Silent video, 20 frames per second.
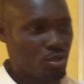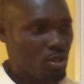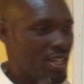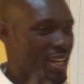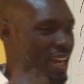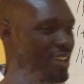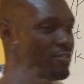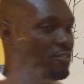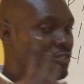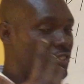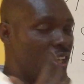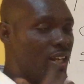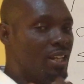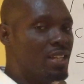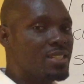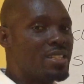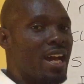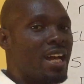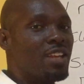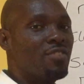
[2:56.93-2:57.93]
You can feel
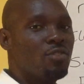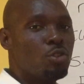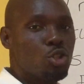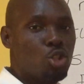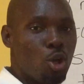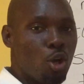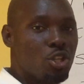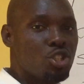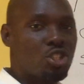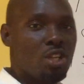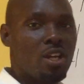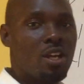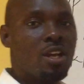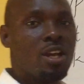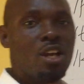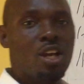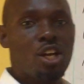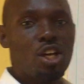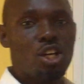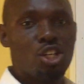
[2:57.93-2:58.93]
it, and if you touch
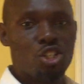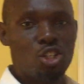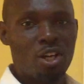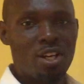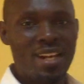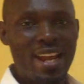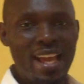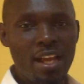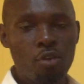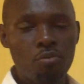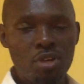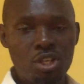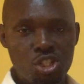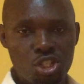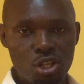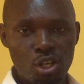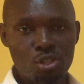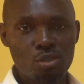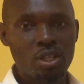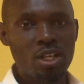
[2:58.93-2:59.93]
your neck
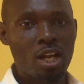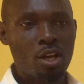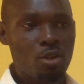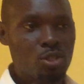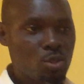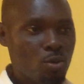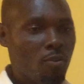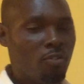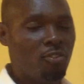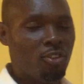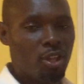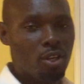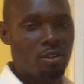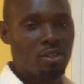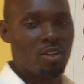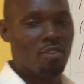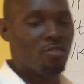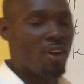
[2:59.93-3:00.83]
region, you can also feel the